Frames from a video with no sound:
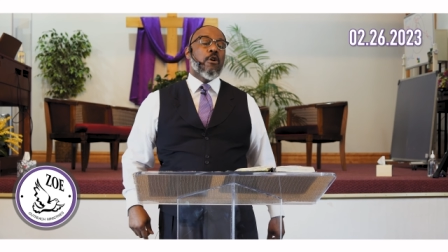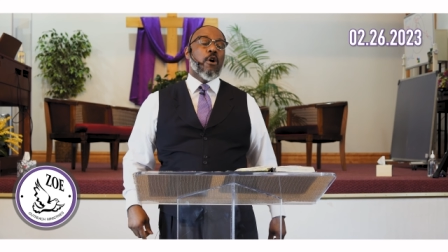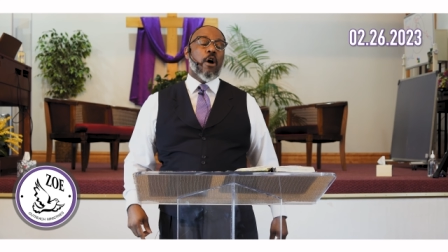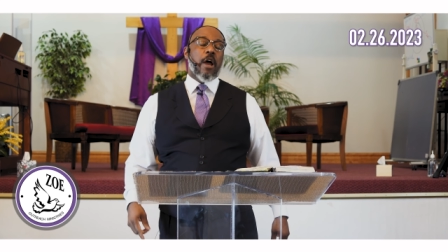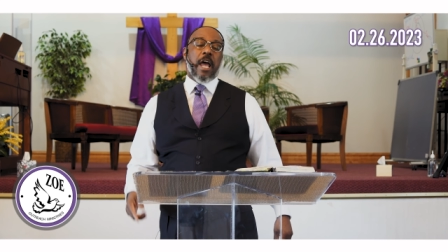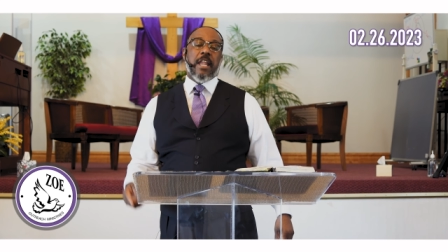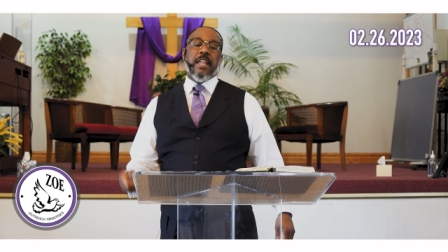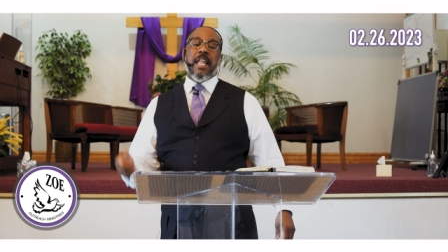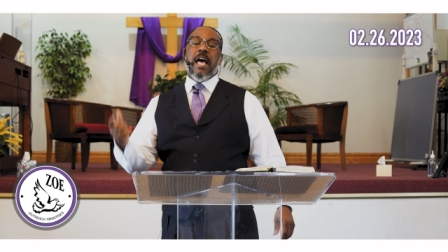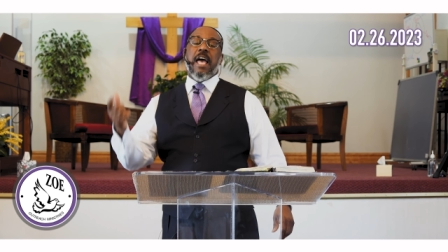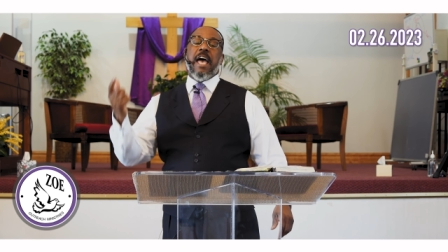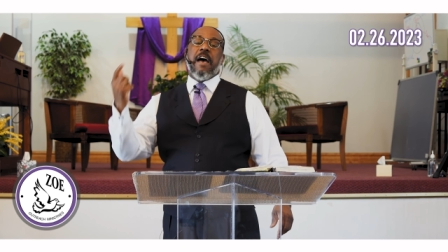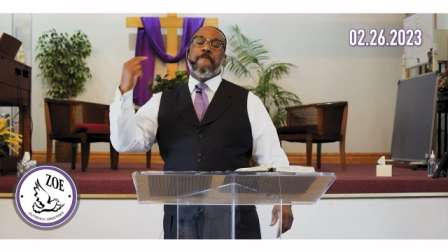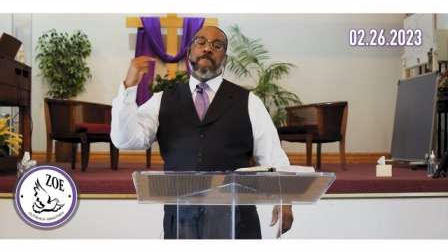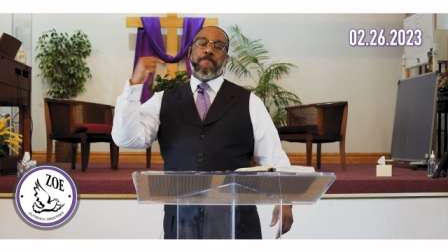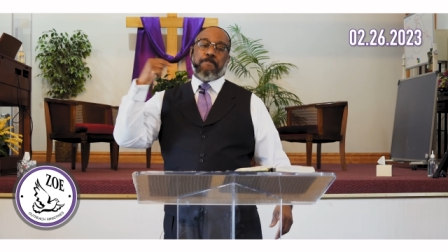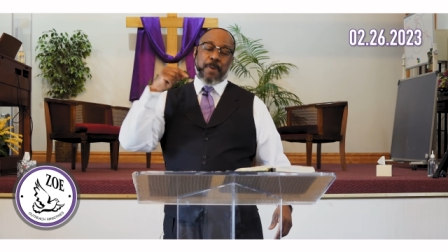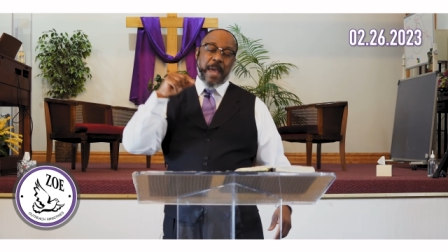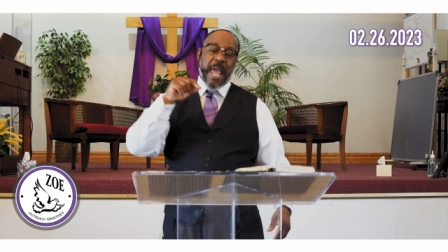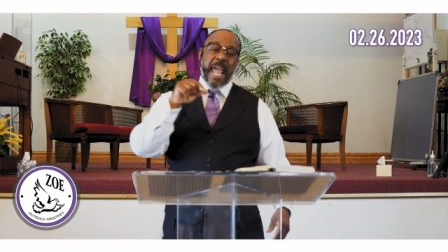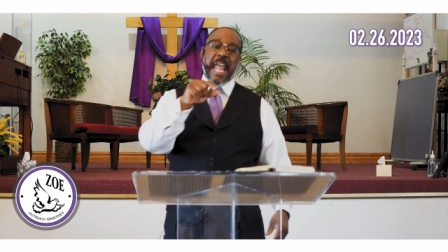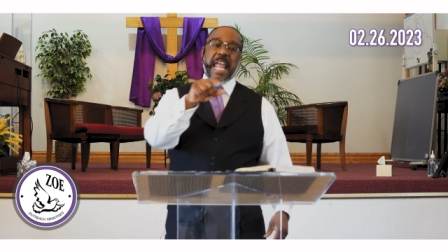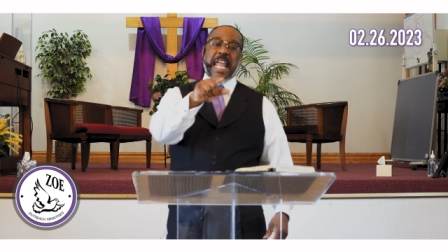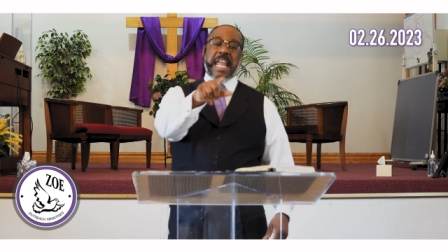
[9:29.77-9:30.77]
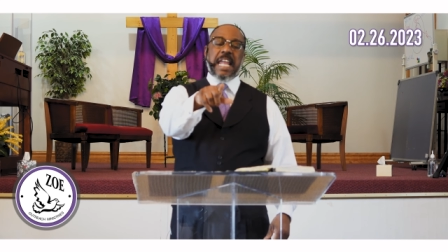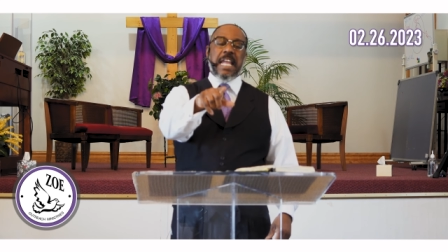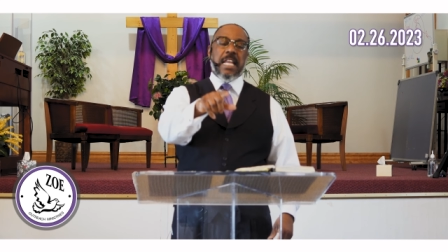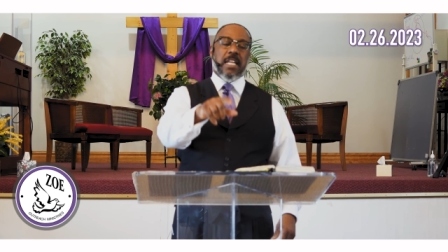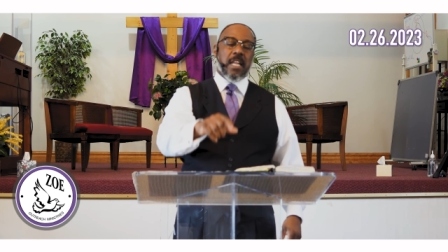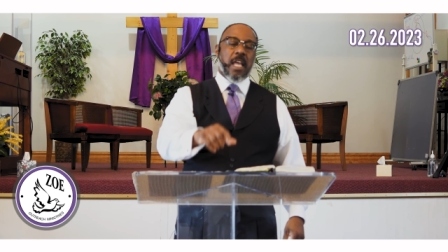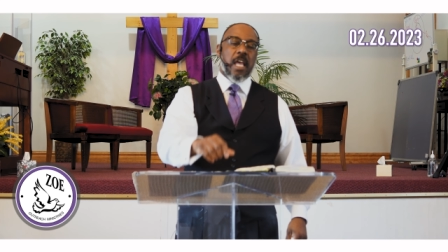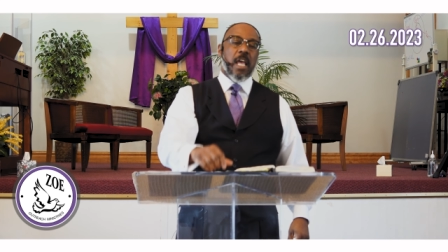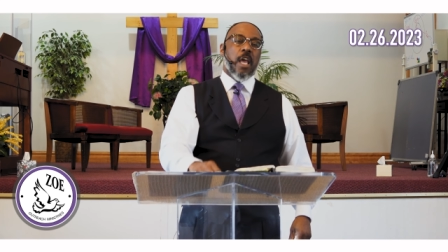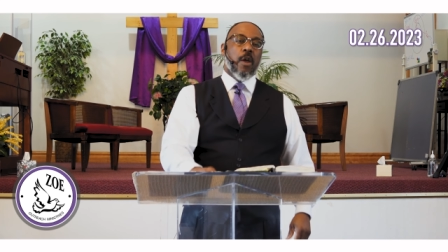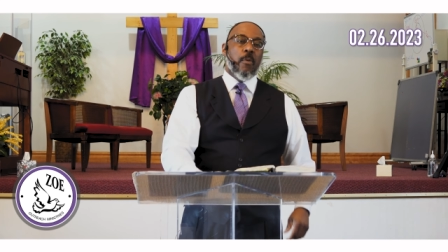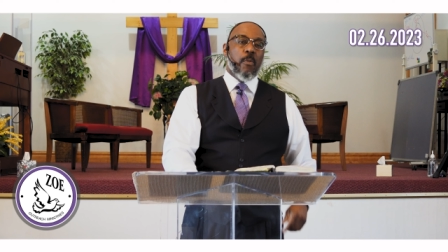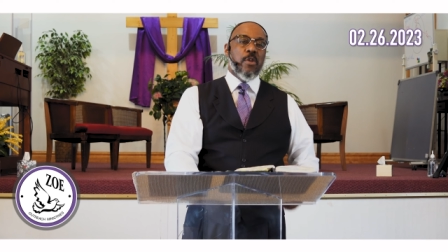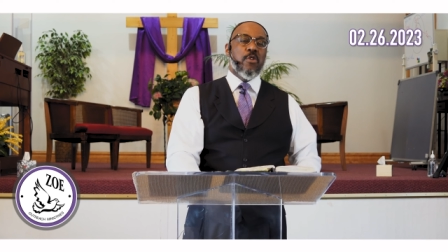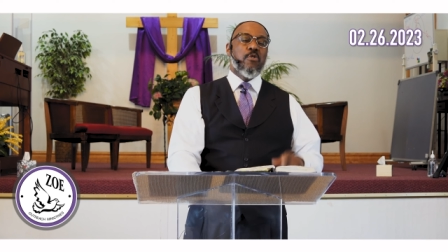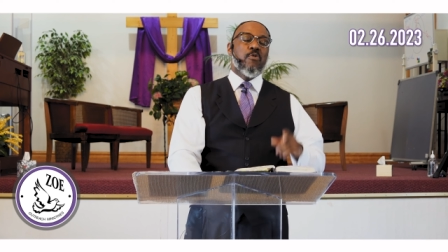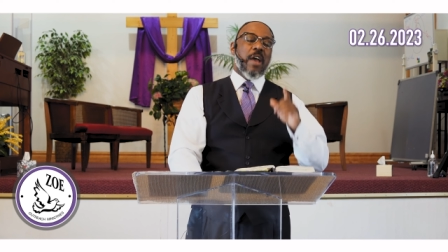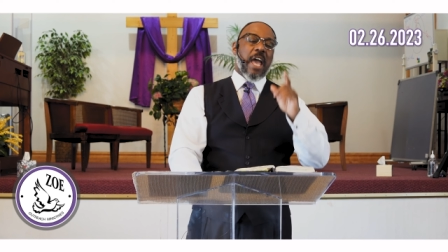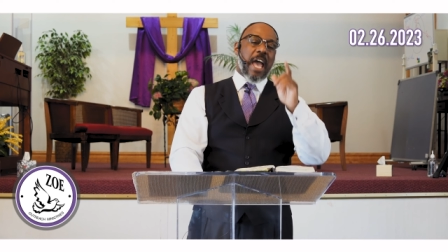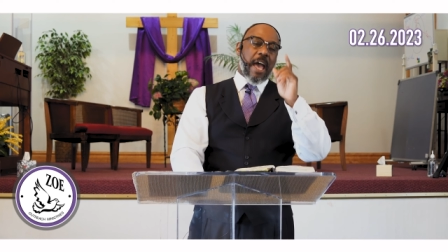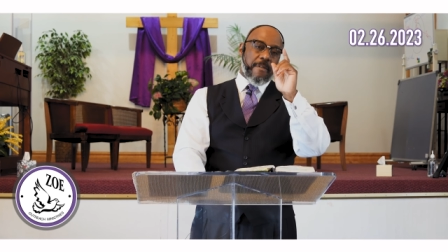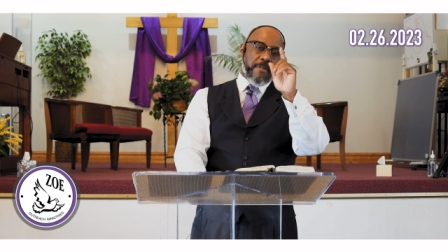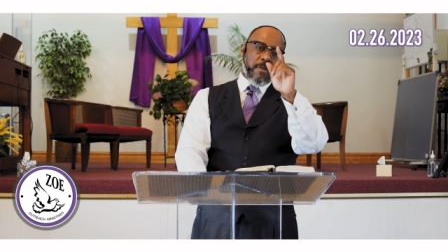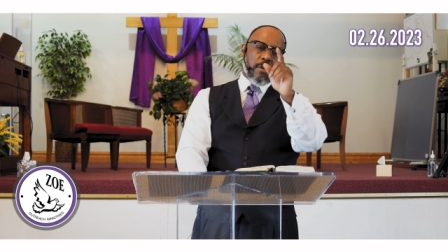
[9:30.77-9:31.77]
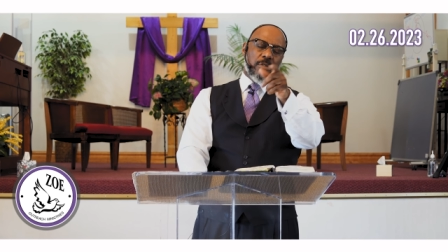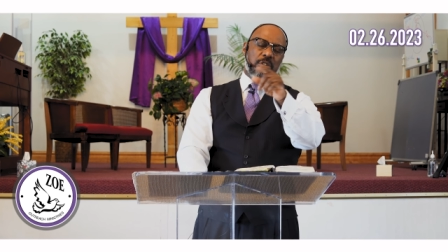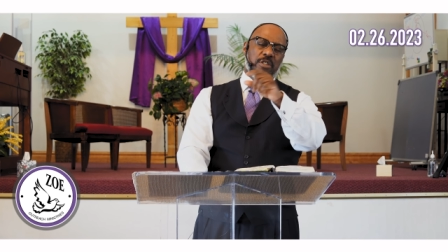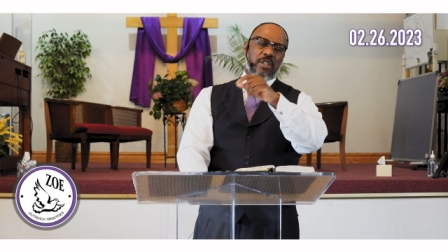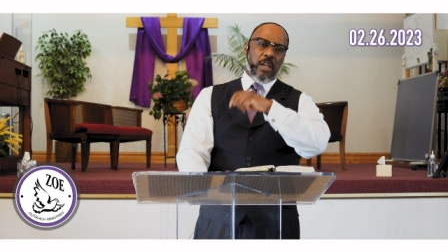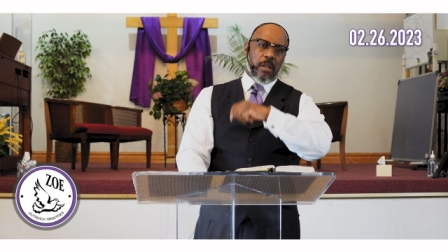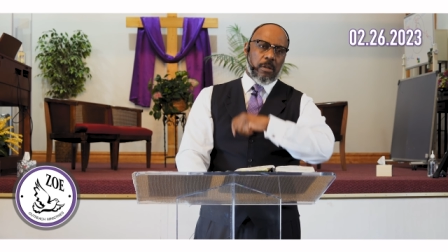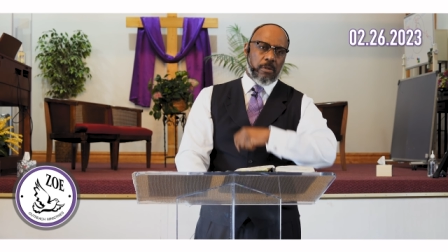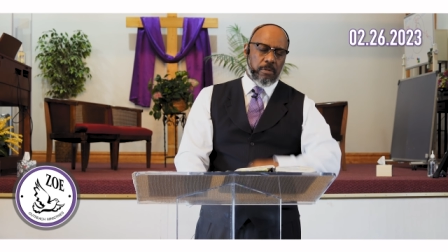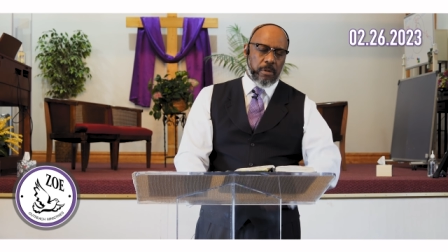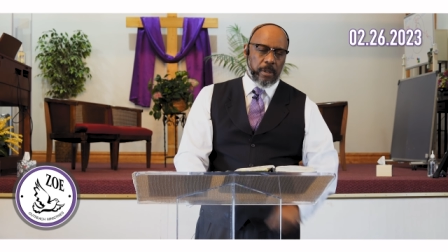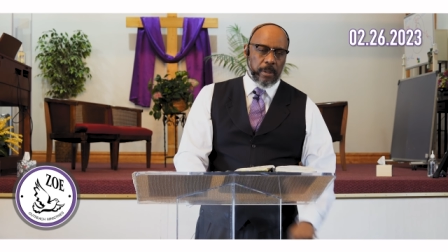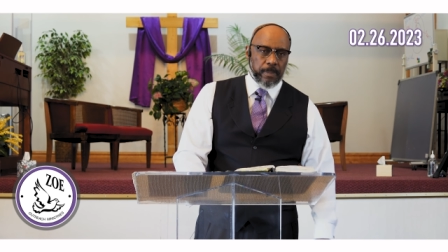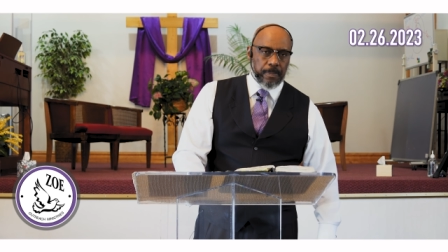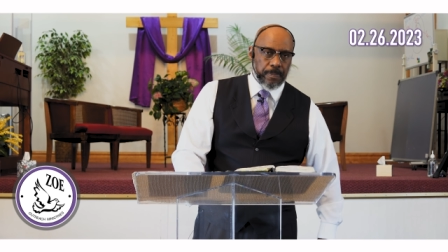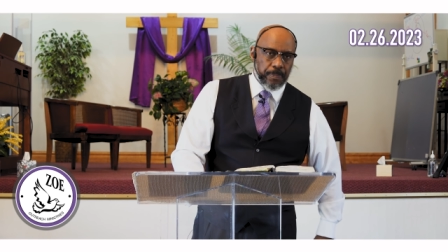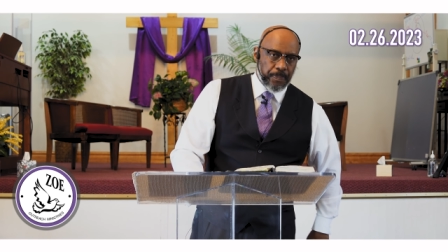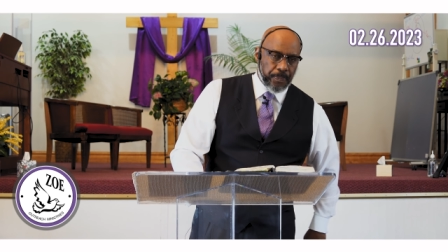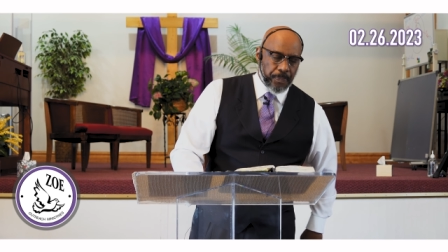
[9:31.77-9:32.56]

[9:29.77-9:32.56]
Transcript: You're going to not have pain when you have your children.